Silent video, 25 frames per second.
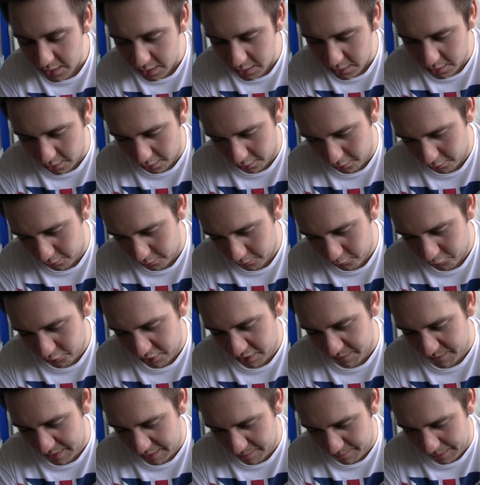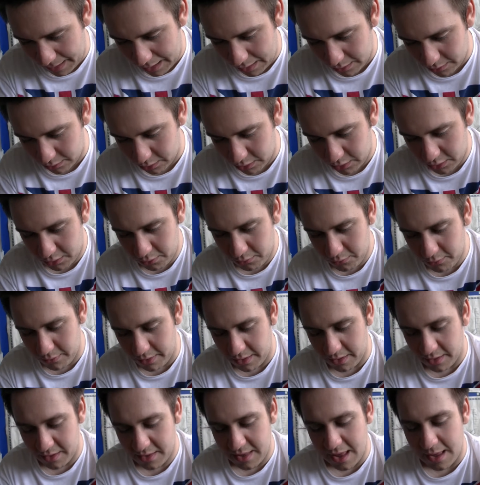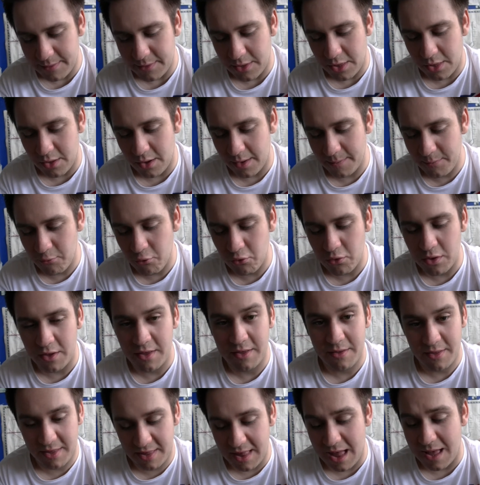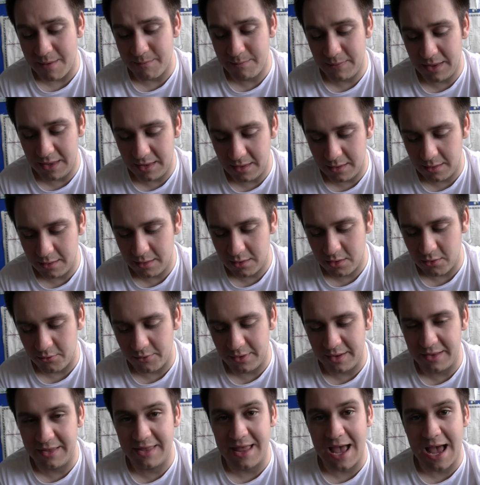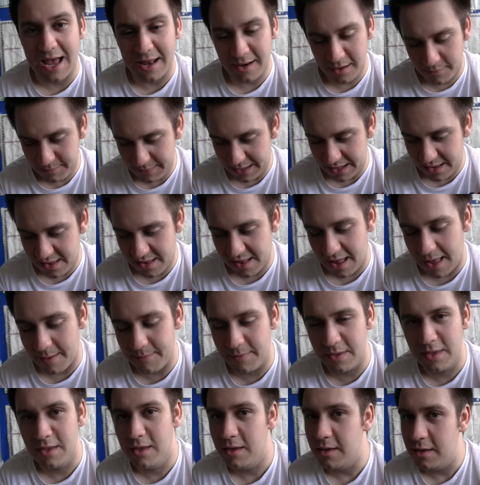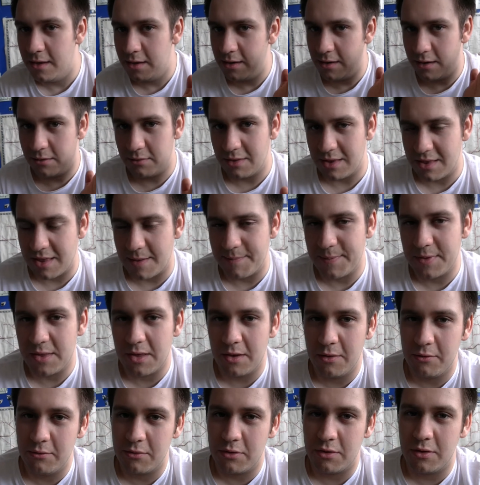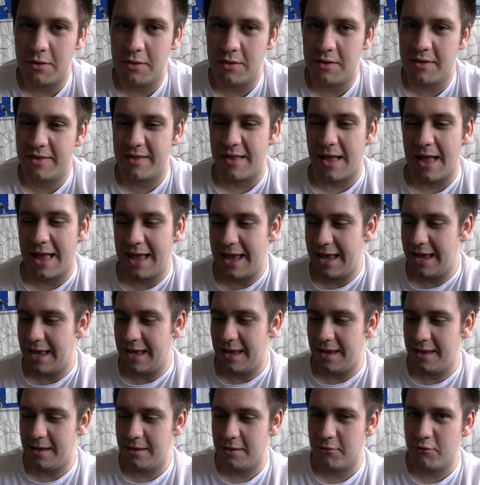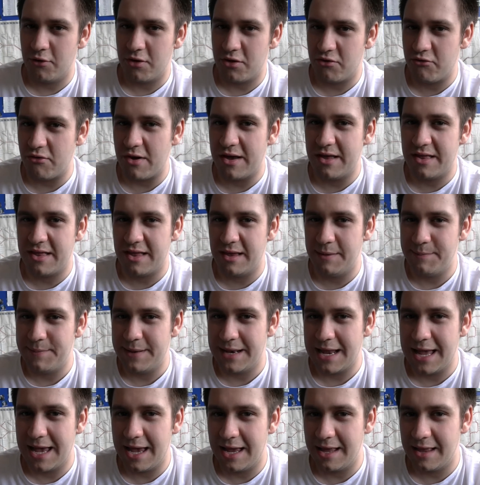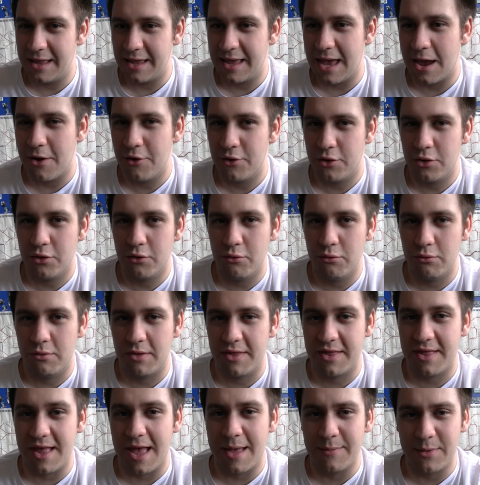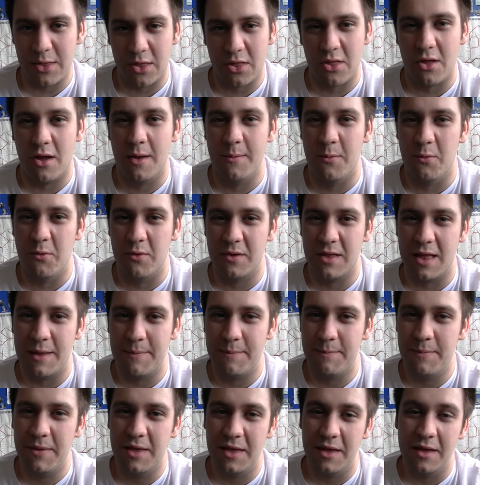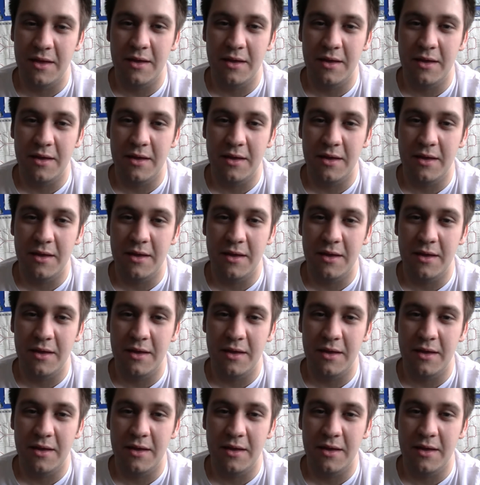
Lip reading: So, Christmas Part 2, Santa Cyborg, Dan meets Sam. Now, this episode, Chris Tracy played a character called Santa Cyborg that